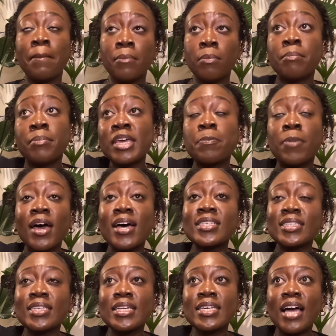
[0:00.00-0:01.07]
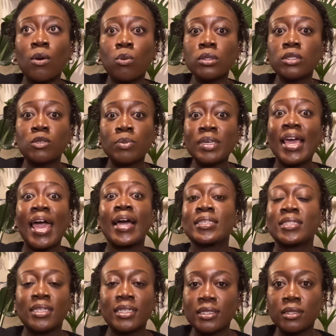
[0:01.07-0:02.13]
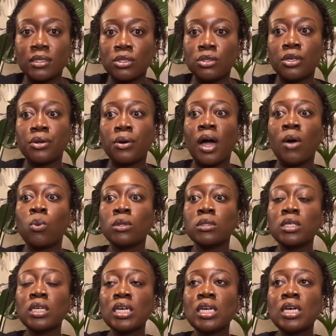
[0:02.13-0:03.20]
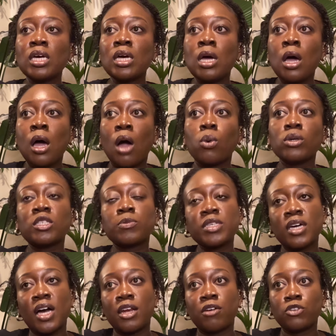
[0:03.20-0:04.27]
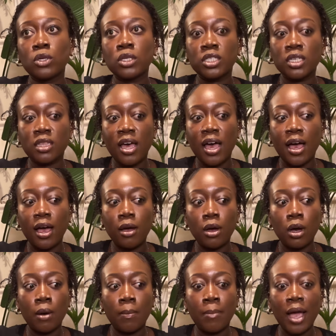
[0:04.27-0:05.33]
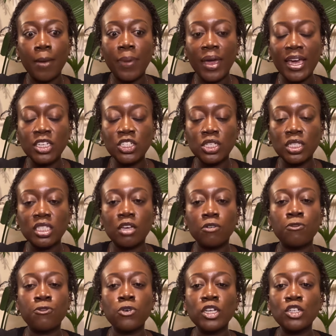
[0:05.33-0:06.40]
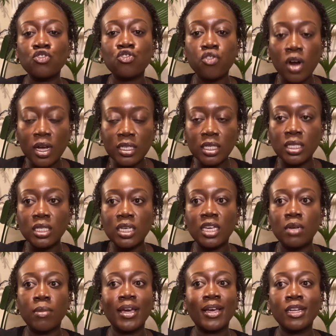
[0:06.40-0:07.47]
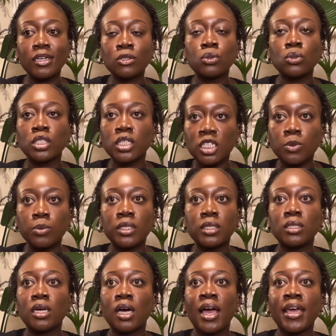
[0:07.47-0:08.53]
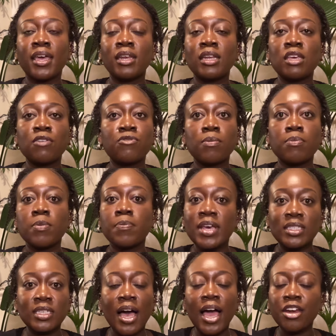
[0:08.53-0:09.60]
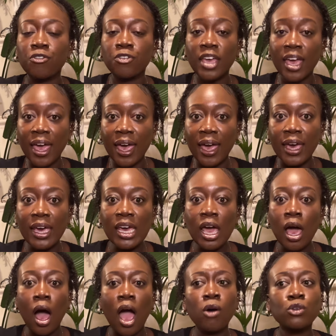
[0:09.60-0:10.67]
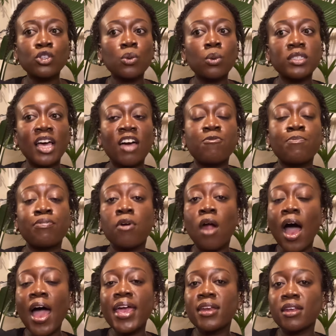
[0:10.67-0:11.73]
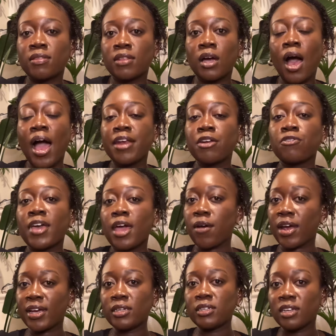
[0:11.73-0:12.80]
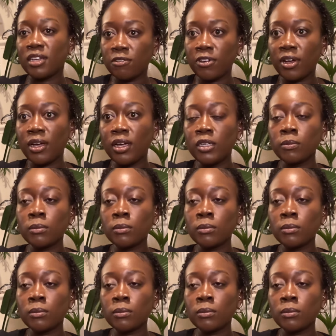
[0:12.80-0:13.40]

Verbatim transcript: Me personally, I want to be excellent. You know, I want, I want to be the kind of doctor that my patients can fully trust in my clinical judgment. I can give them the best kind of care. I also want to have pride in the kind of care I can deliver.